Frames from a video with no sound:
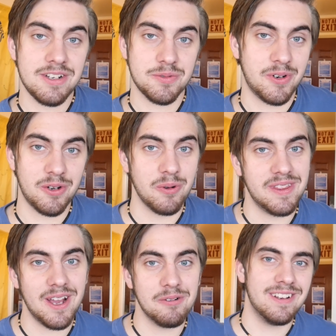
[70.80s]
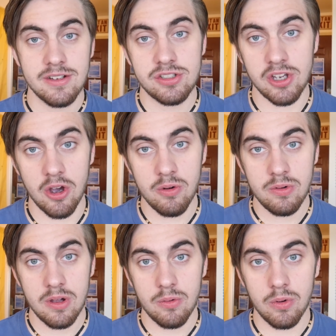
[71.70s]
I just wanted to read that one.
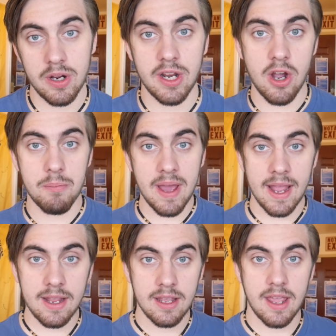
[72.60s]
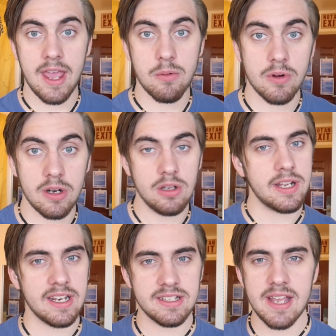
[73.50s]
So, we're gonna go back, and we're gonna look
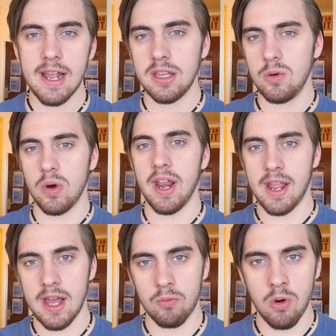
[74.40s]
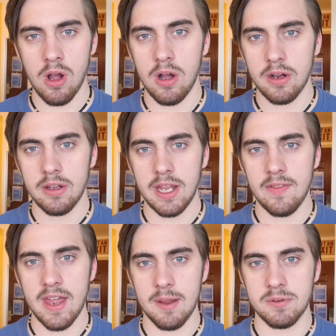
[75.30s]
at exactly what I got wrong in
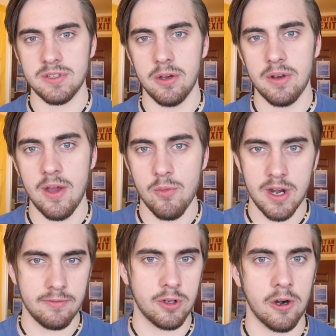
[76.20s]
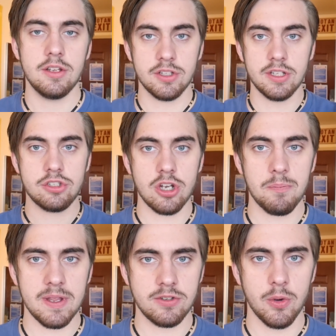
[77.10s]
that episode, and what I've learned. So let's
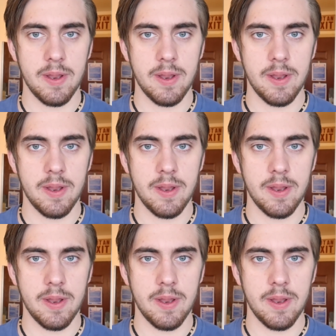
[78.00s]
jump into